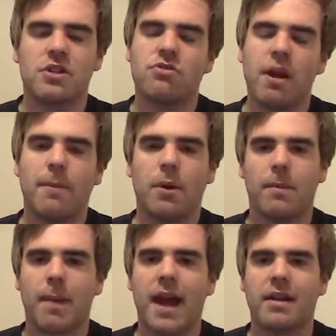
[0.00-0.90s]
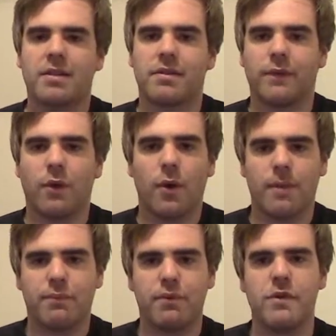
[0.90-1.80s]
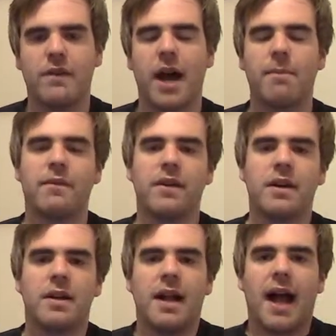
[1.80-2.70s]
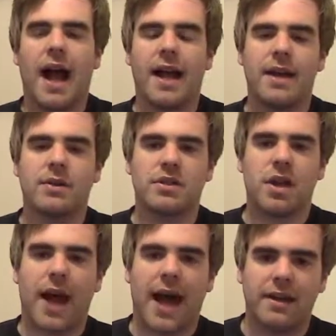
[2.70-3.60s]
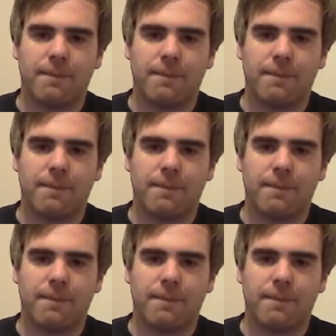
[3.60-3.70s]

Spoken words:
grip on the back for improved comfort. And they also added